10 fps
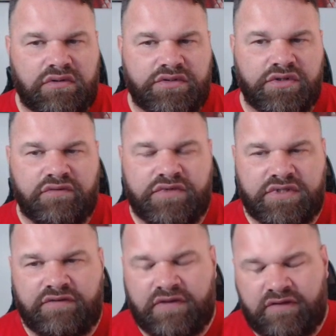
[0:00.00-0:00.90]
So
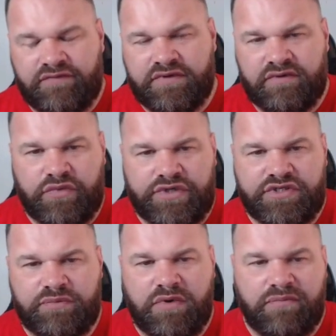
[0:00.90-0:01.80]
when you
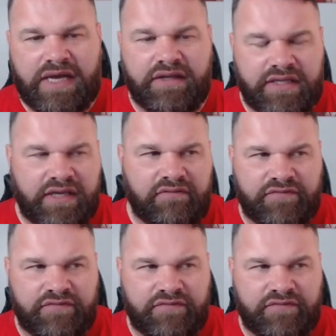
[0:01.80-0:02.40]
strip it back, yeah,